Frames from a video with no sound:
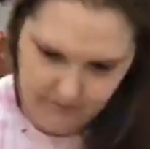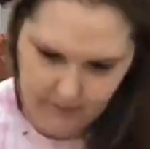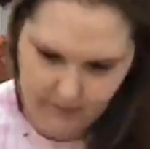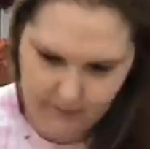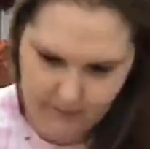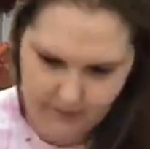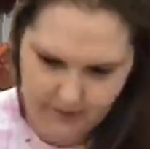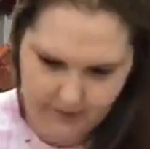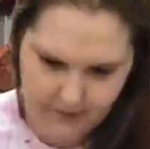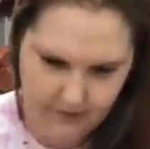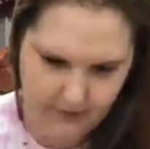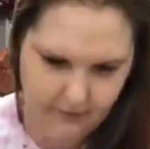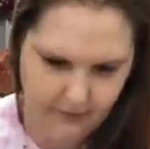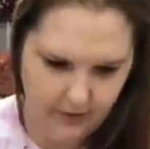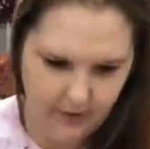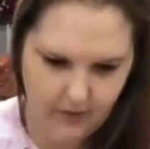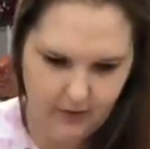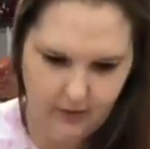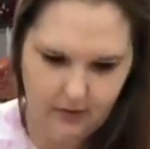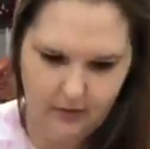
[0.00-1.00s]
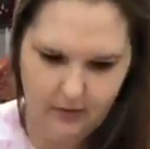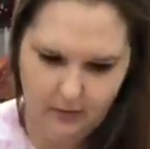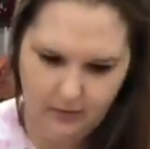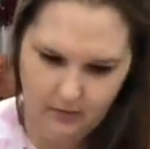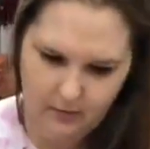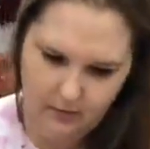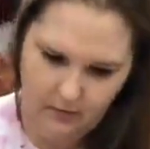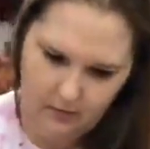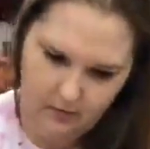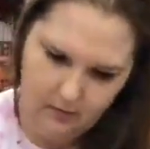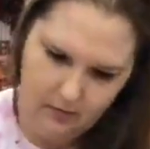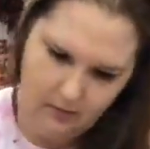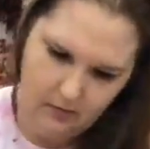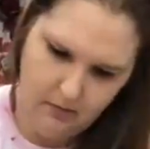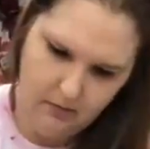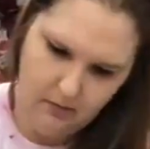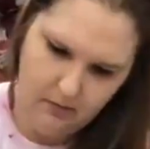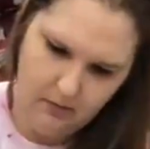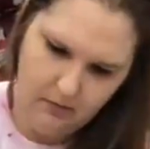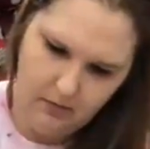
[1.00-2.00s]
let me see if I can
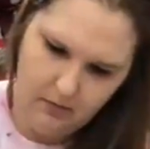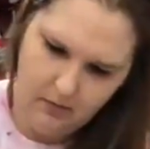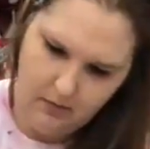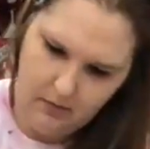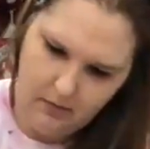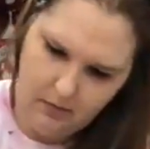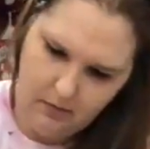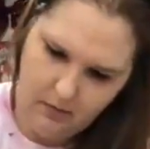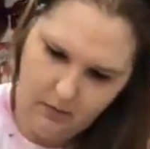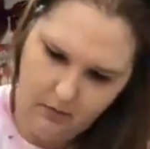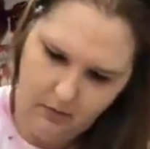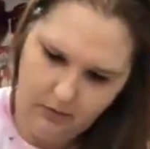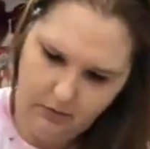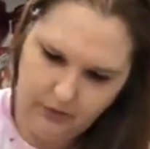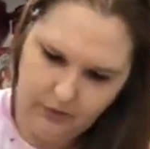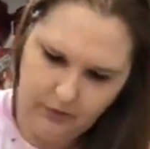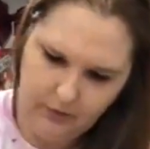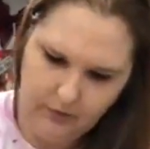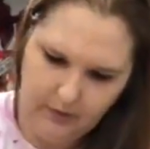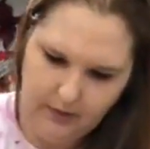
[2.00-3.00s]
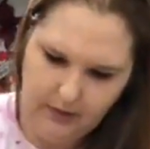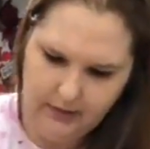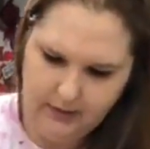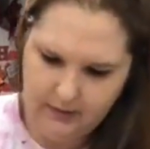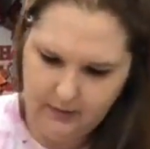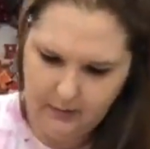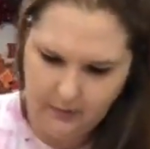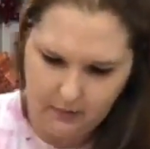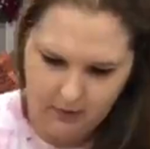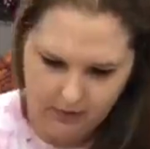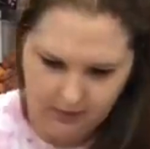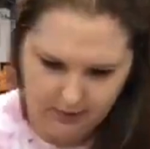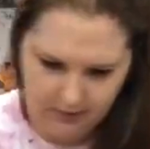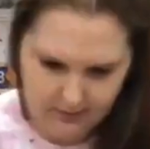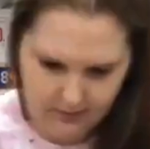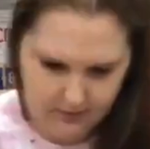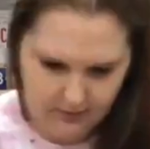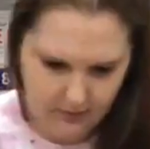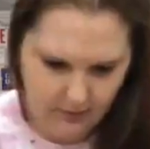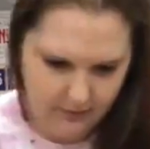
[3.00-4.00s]
hold two things at
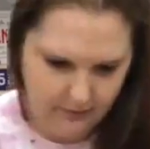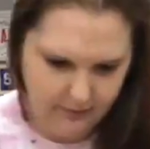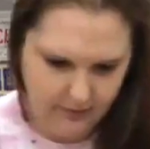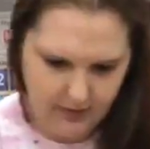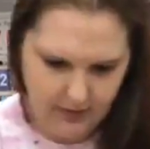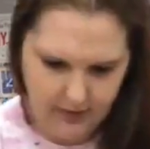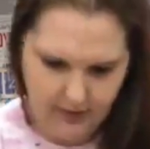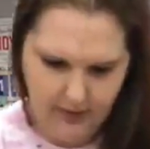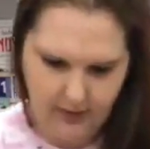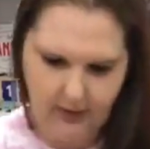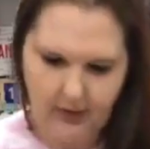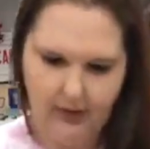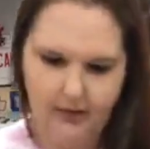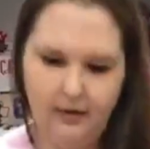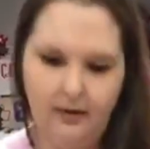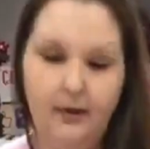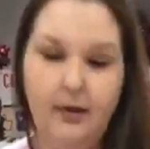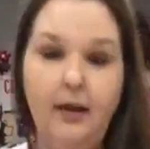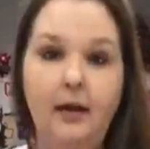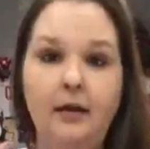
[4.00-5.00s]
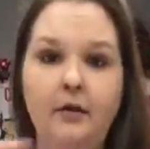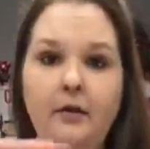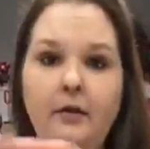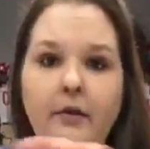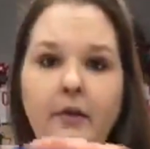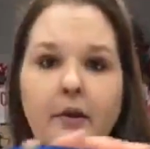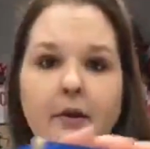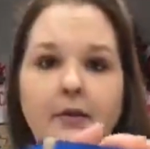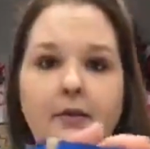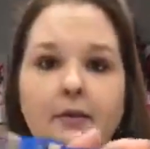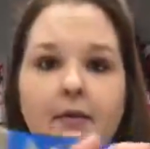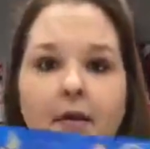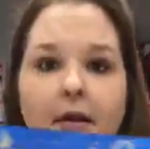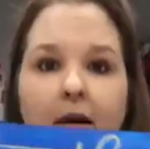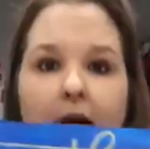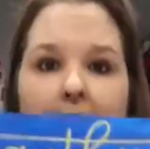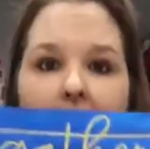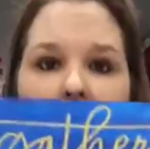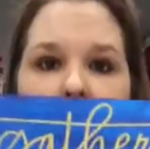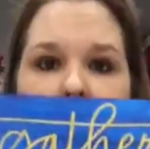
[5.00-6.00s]
once. Hopefully I can handle this.
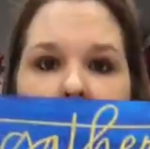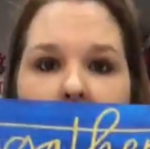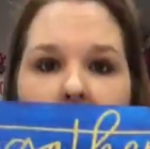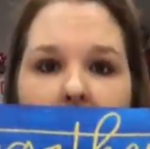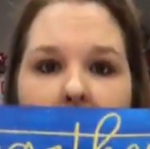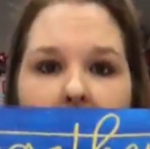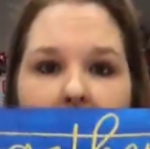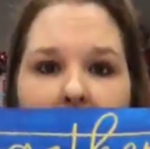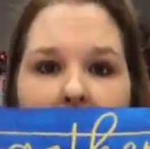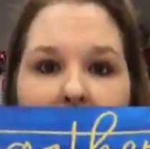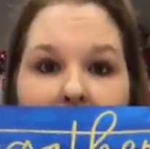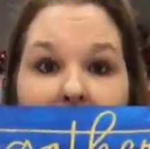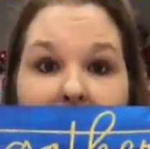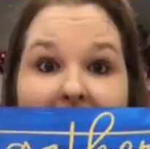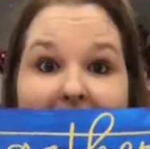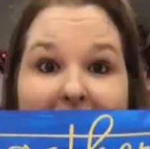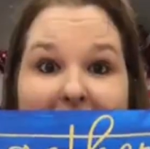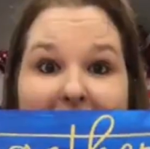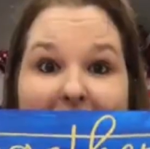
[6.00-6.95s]
Okay,